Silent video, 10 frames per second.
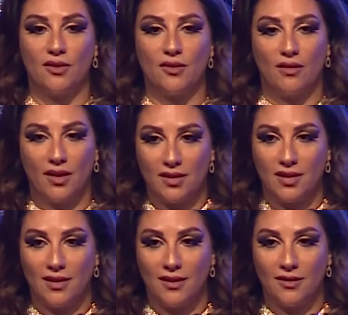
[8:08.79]
to their
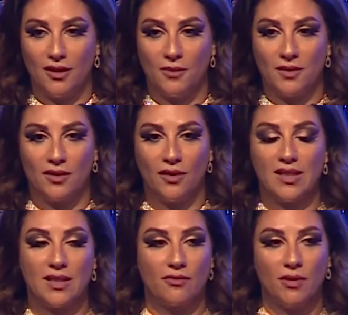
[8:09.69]
startups. So it's
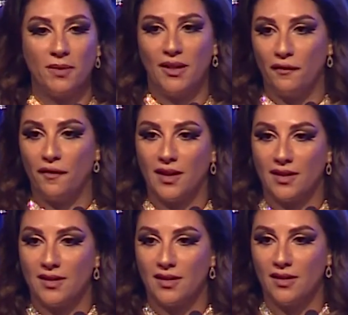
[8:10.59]
the ripple
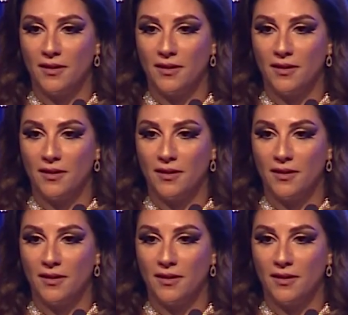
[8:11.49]
effect.